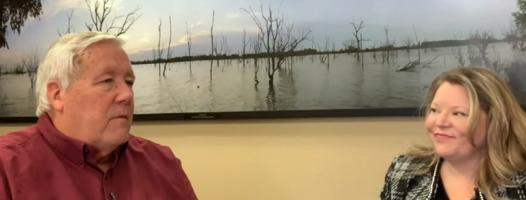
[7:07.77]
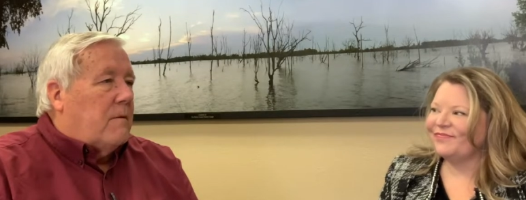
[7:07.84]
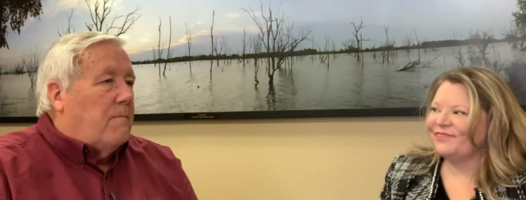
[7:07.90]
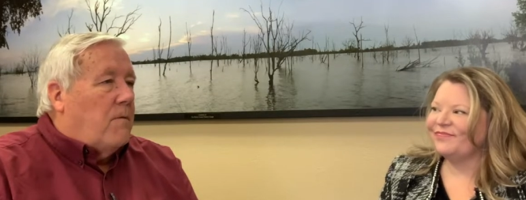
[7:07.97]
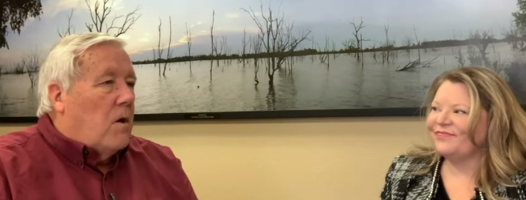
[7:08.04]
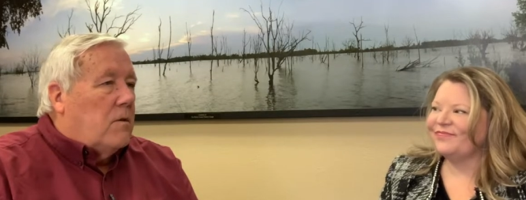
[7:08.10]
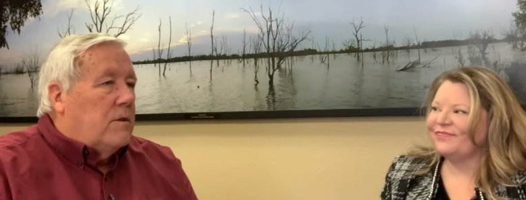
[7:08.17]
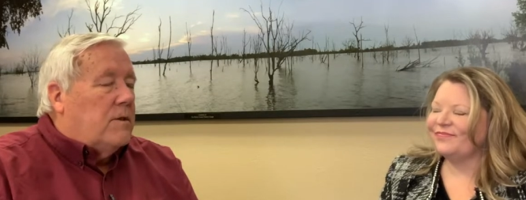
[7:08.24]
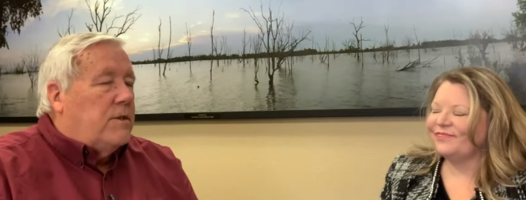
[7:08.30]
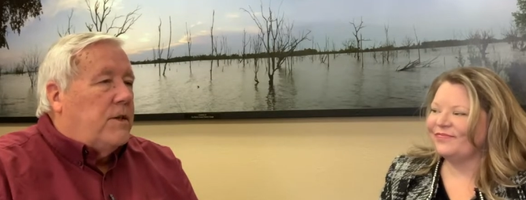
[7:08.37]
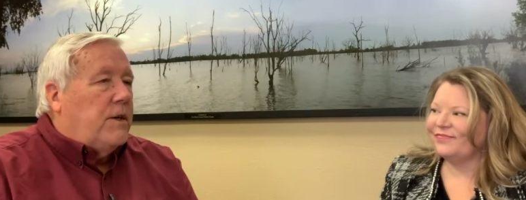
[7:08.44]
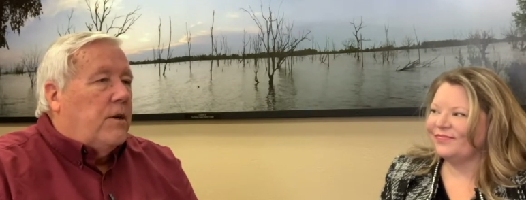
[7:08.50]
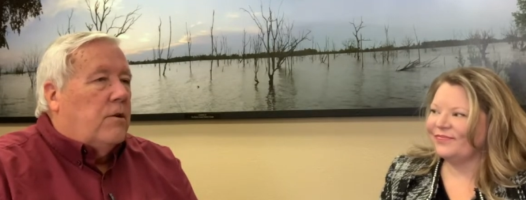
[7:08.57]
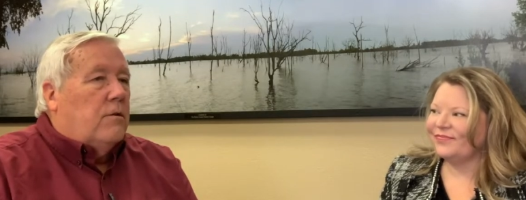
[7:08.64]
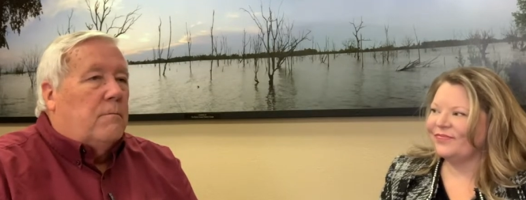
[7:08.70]

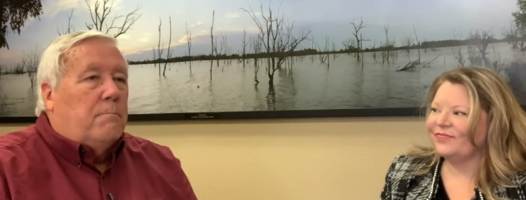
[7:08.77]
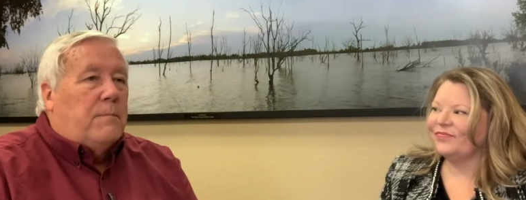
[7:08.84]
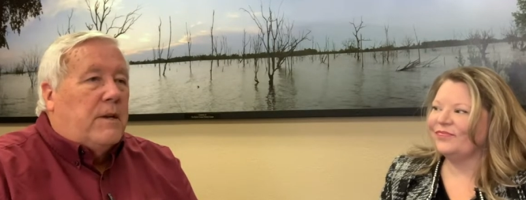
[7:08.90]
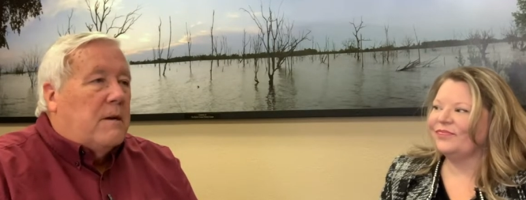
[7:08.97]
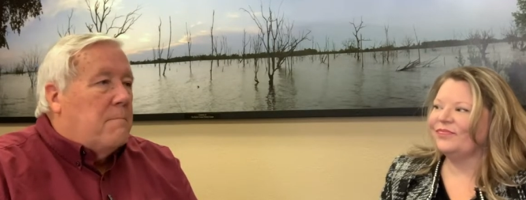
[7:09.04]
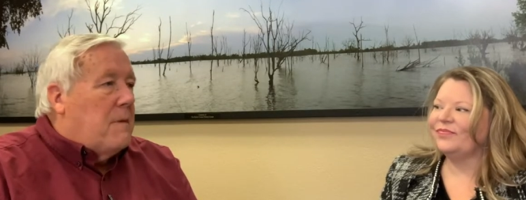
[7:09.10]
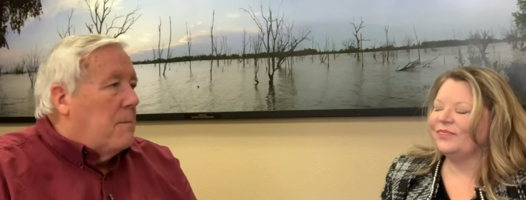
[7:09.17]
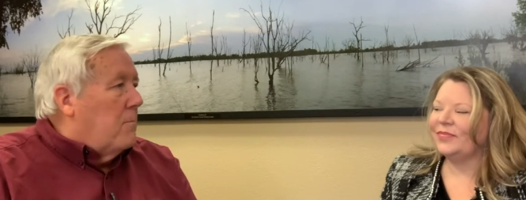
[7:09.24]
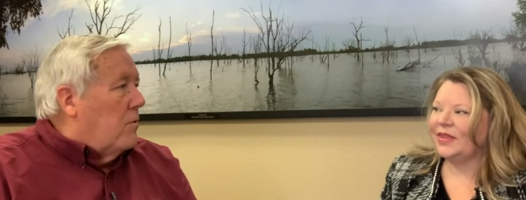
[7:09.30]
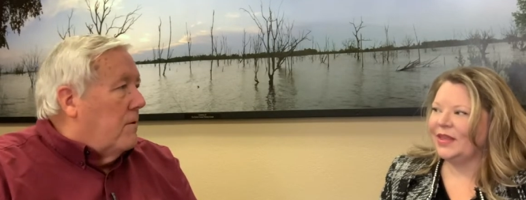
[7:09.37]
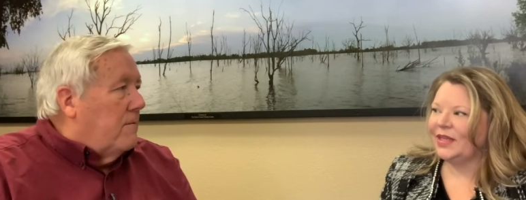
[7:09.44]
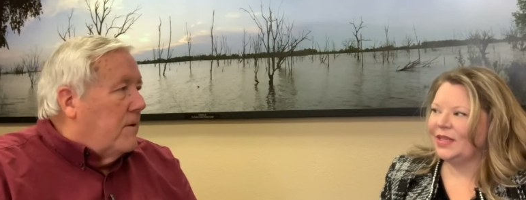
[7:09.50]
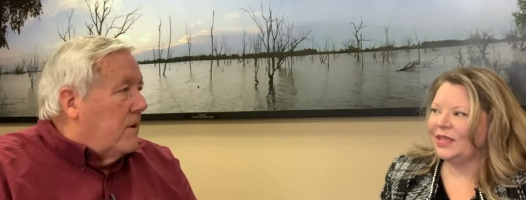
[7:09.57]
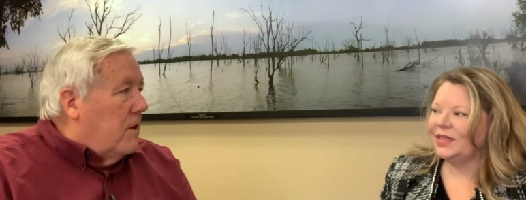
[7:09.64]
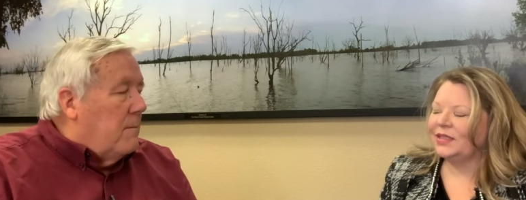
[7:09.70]
Speaker 1: volunteer, be a member
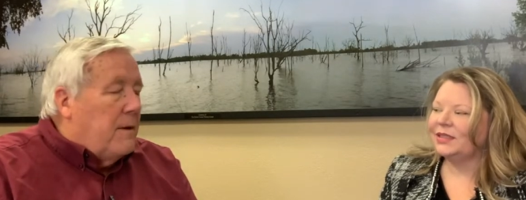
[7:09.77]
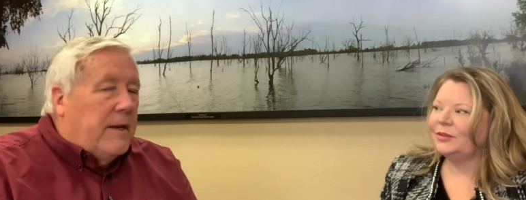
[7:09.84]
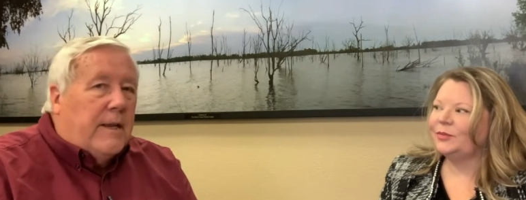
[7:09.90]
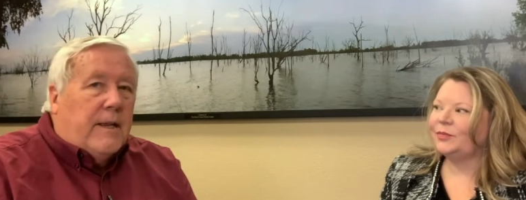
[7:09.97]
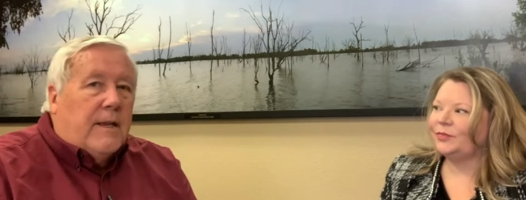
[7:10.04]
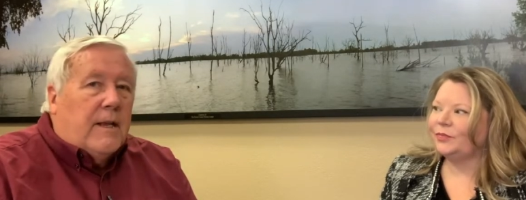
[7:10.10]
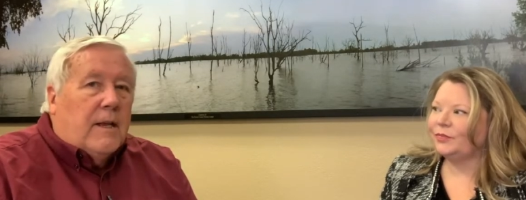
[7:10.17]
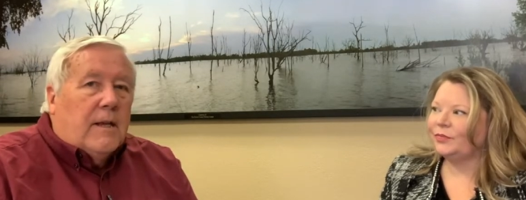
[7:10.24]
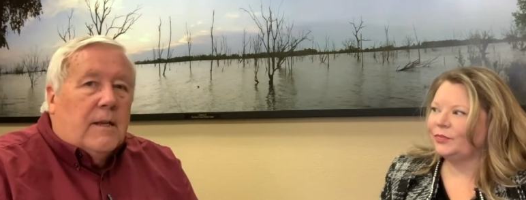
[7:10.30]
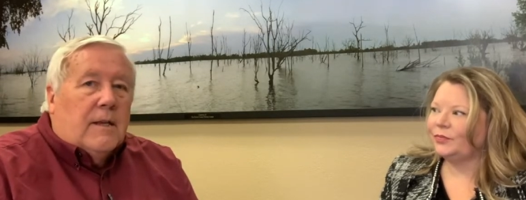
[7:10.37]
of a committee,